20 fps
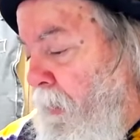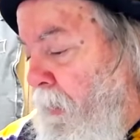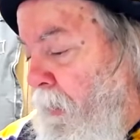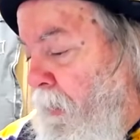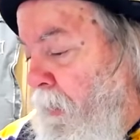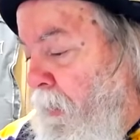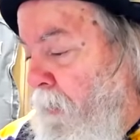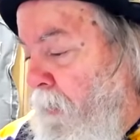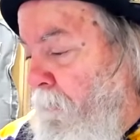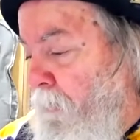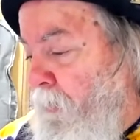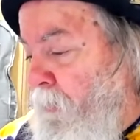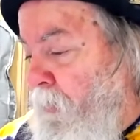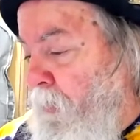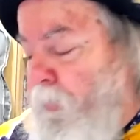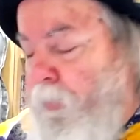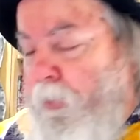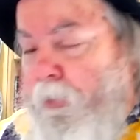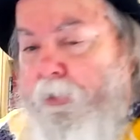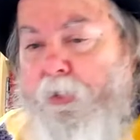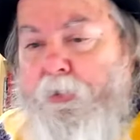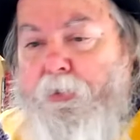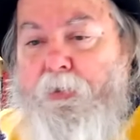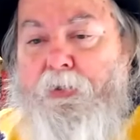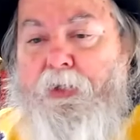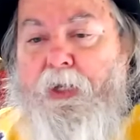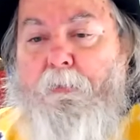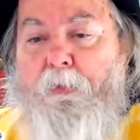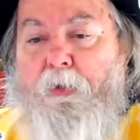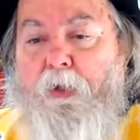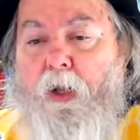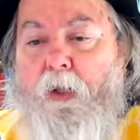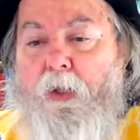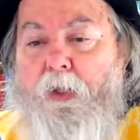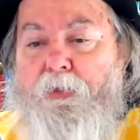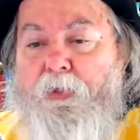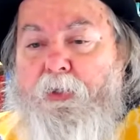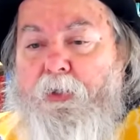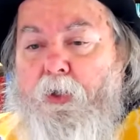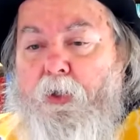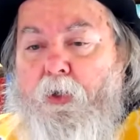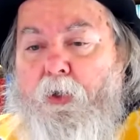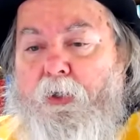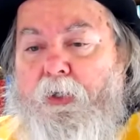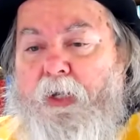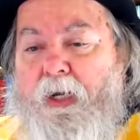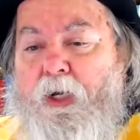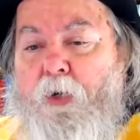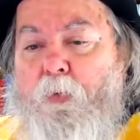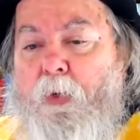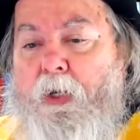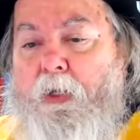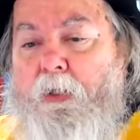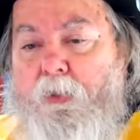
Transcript: But you should disassemble all this in the hood anyway.